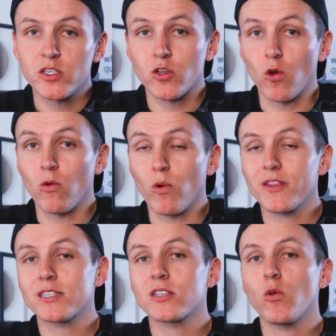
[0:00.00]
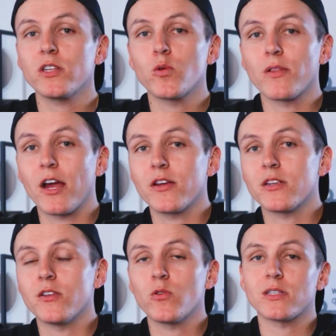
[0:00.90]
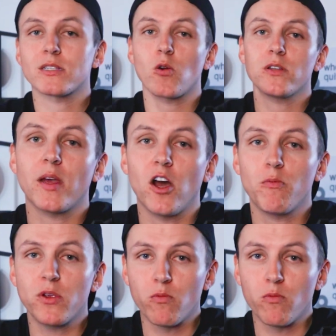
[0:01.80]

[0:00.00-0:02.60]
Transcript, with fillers: So what this is going to allow you to do is it's going to help